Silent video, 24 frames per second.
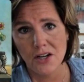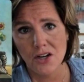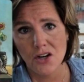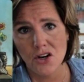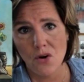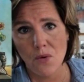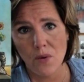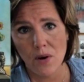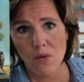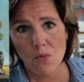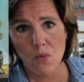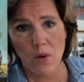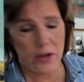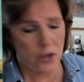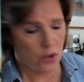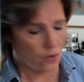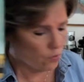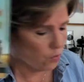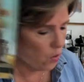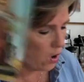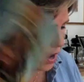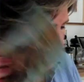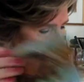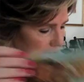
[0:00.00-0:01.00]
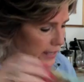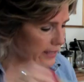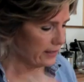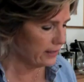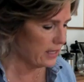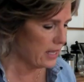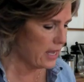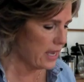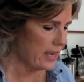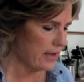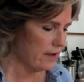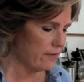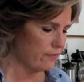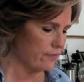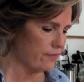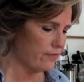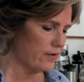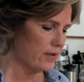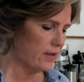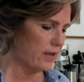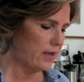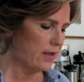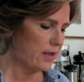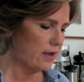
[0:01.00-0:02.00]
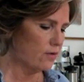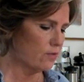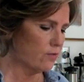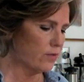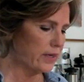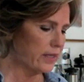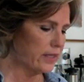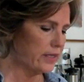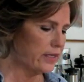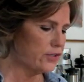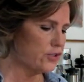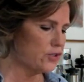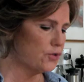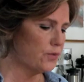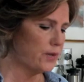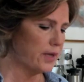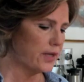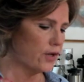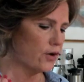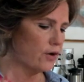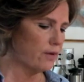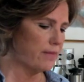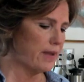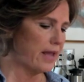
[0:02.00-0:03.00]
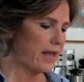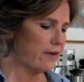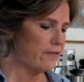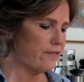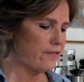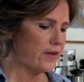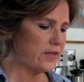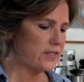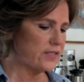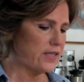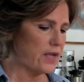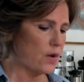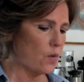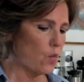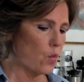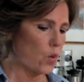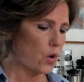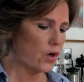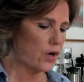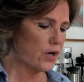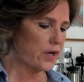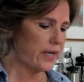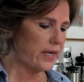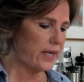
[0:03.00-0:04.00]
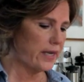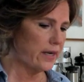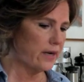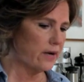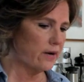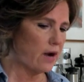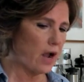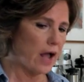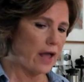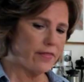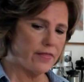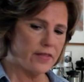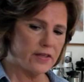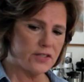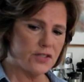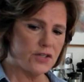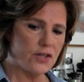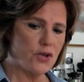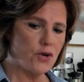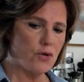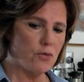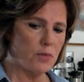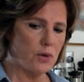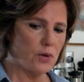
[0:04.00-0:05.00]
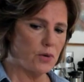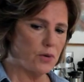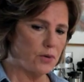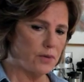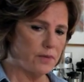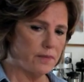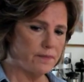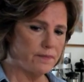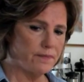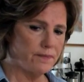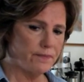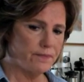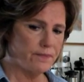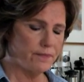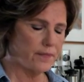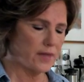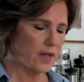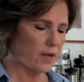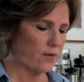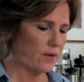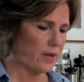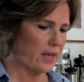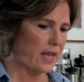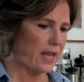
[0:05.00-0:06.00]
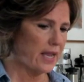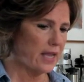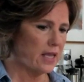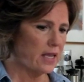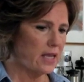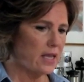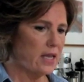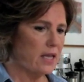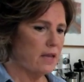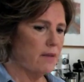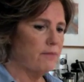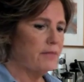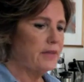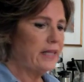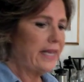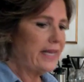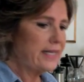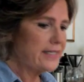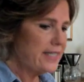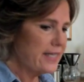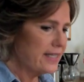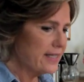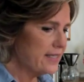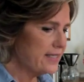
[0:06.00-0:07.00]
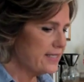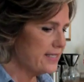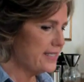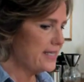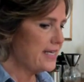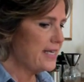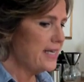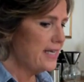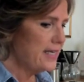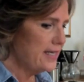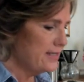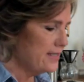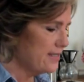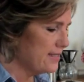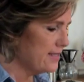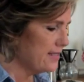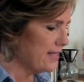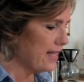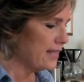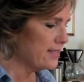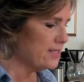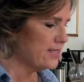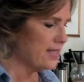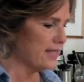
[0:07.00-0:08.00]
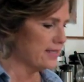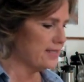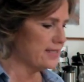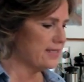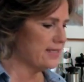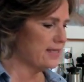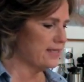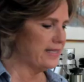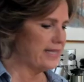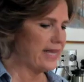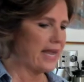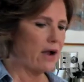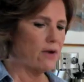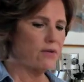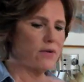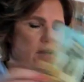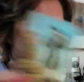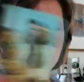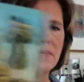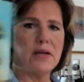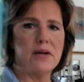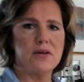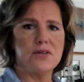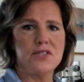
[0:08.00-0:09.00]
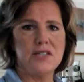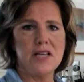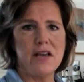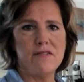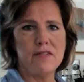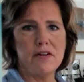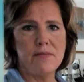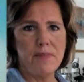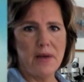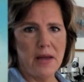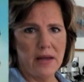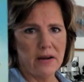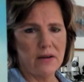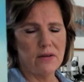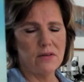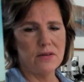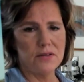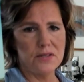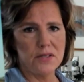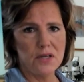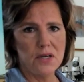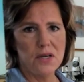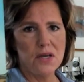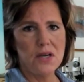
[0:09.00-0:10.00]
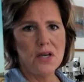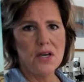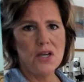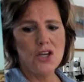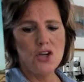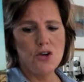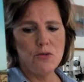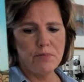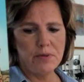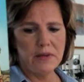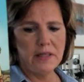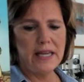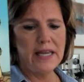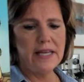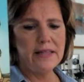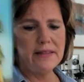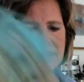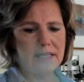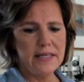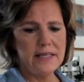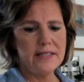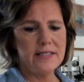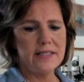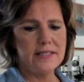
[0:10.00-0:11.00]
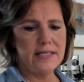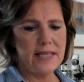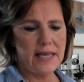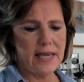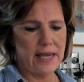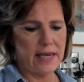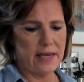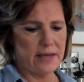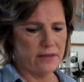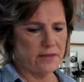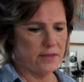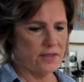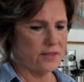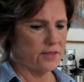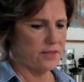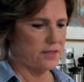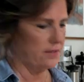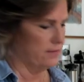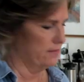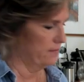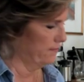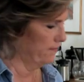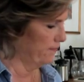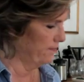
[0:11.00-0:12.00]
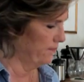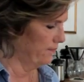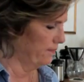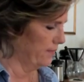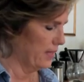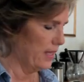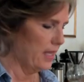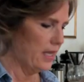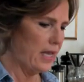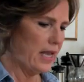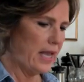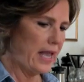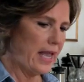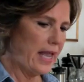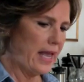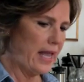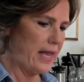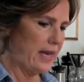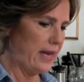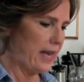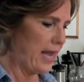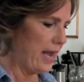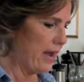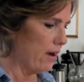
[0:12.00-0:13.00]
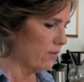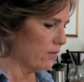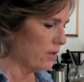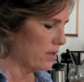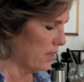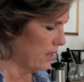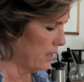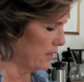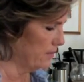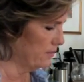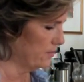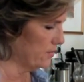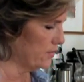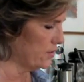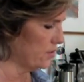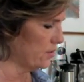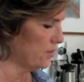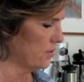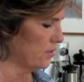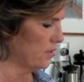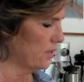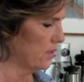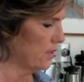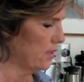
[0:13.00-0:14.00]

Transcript: knowing what you want in life, really doing your manifesting work here on this new moon, okay? Planting the seeds, that's the outcome here, Seven of Pentacles. You plant these seeds and out comes